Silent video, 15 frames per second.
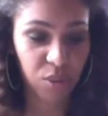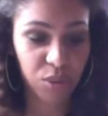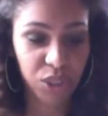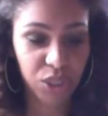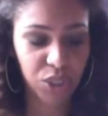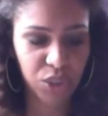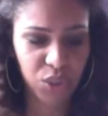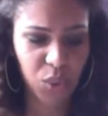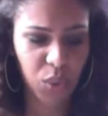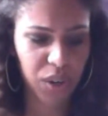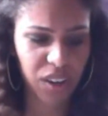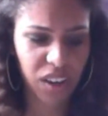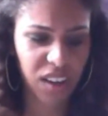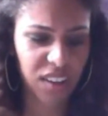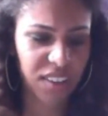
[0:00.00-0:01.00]
It was a
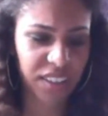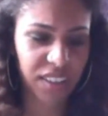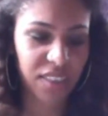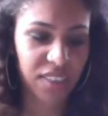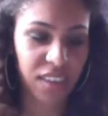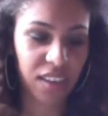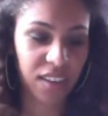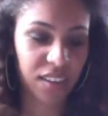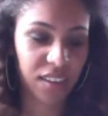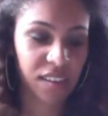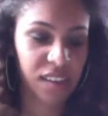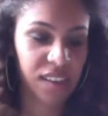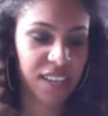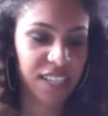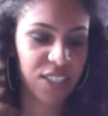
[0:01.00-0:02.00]
short, ugly thing,
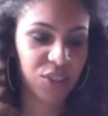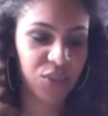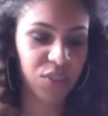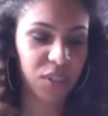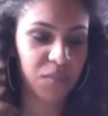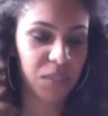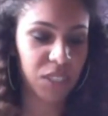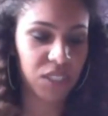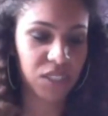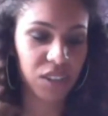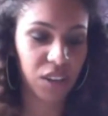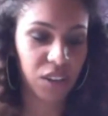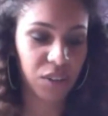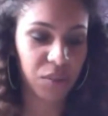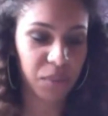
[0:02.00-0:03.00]
its grip
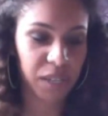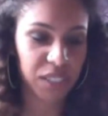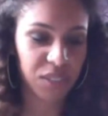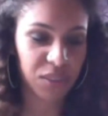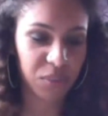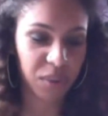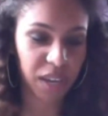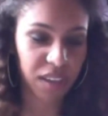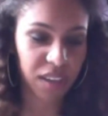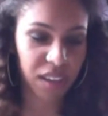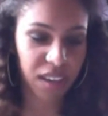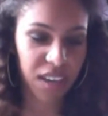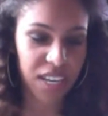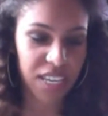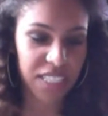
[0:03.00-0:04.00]
discolored by sweat,
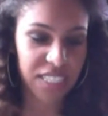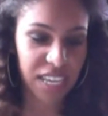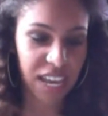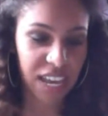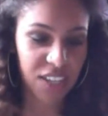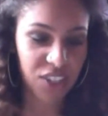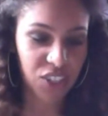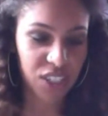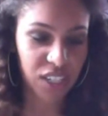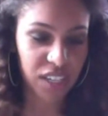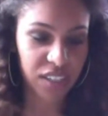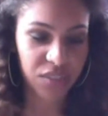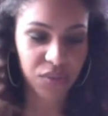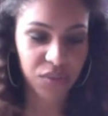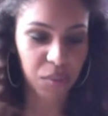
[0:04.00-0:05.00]
its edge
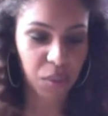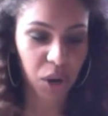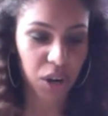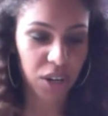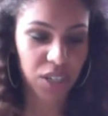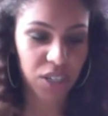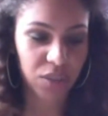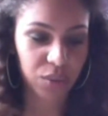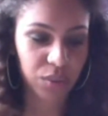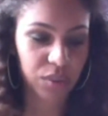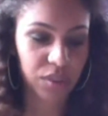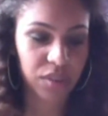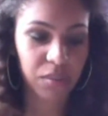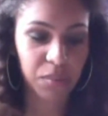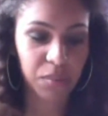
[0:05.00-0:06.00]
nicked from hard
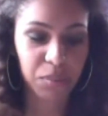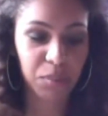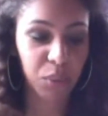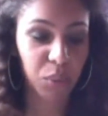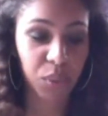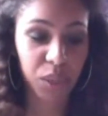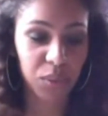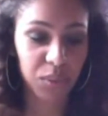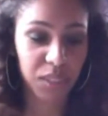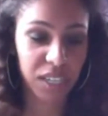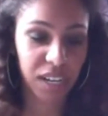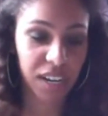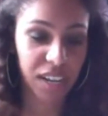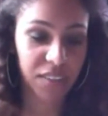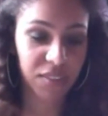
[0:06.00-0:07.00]
use, but Will
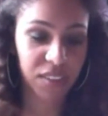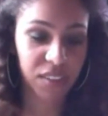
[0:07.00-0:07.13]
would not